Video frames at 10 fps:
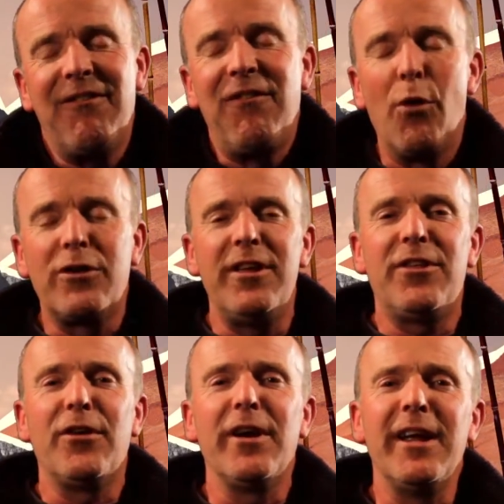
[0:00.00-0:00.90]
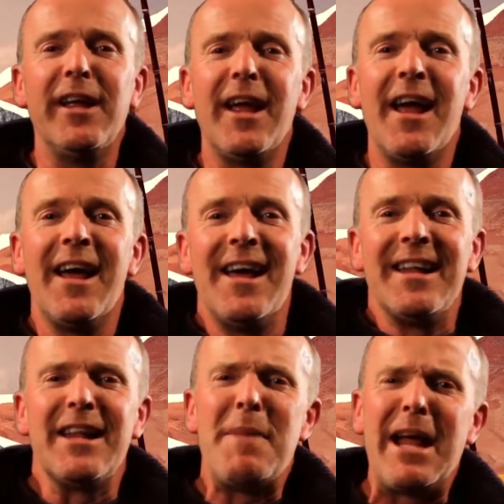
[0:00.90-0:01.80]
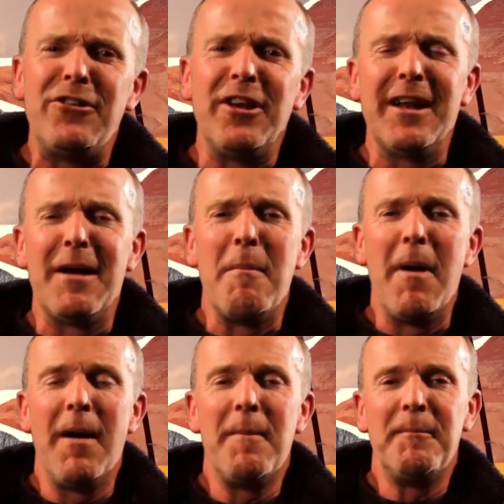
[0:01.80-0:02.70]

43. The magic number.